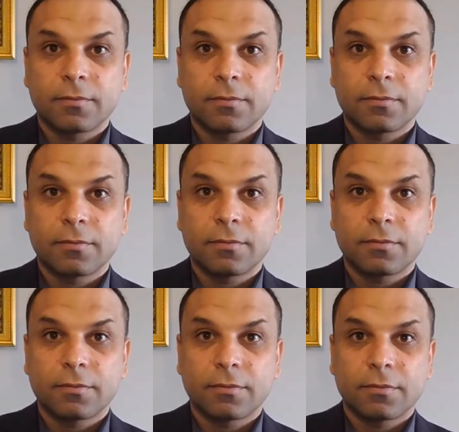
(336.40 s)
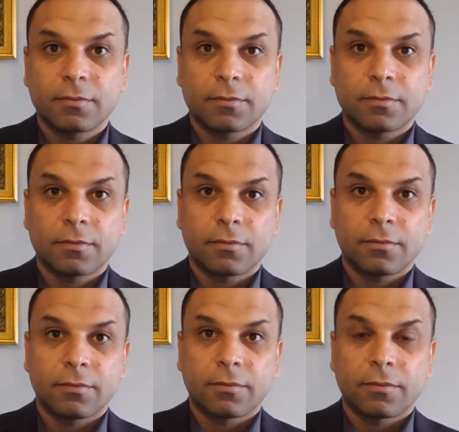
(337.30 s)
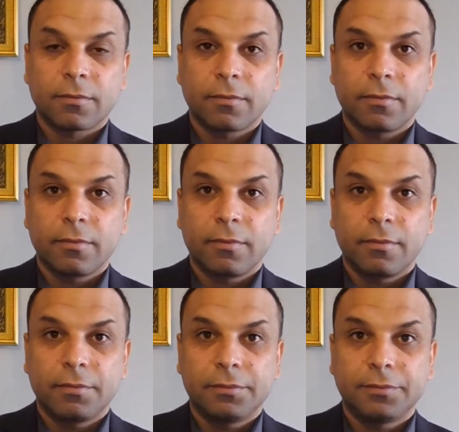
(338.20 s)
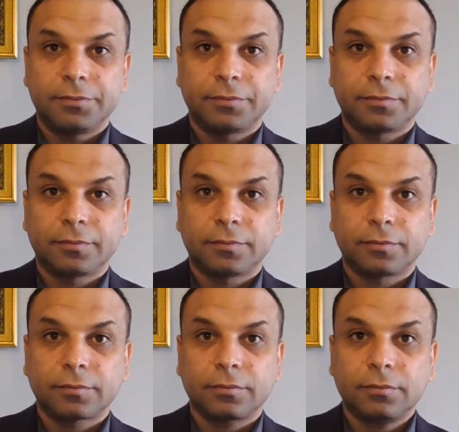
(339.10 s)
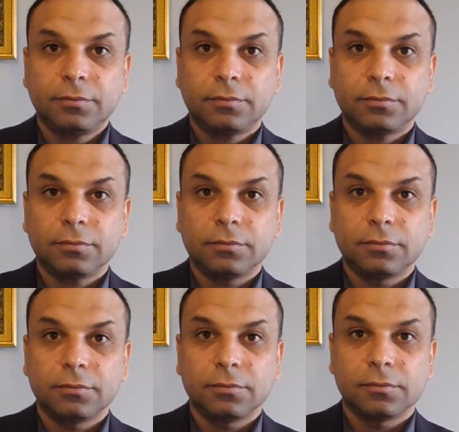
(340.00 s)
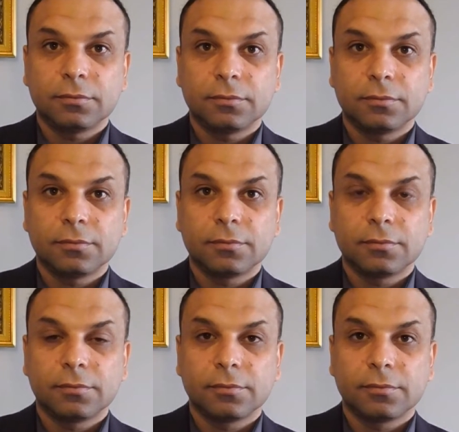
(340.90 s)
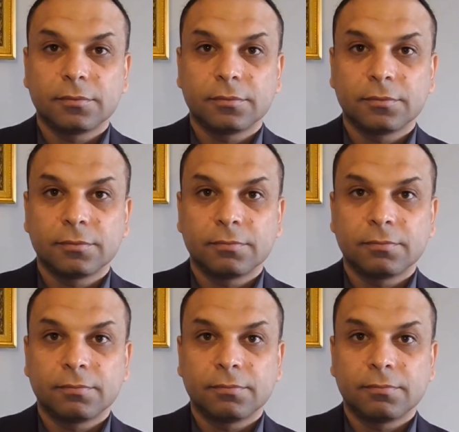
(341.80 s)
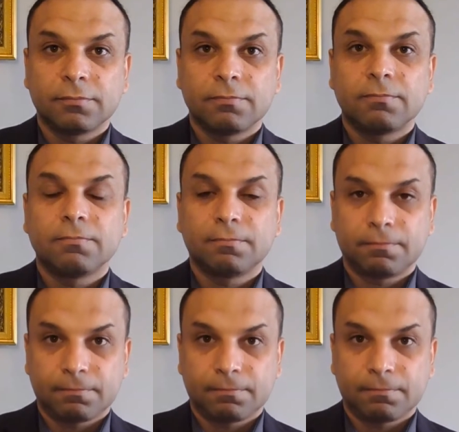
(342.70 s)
The person shown says nothing.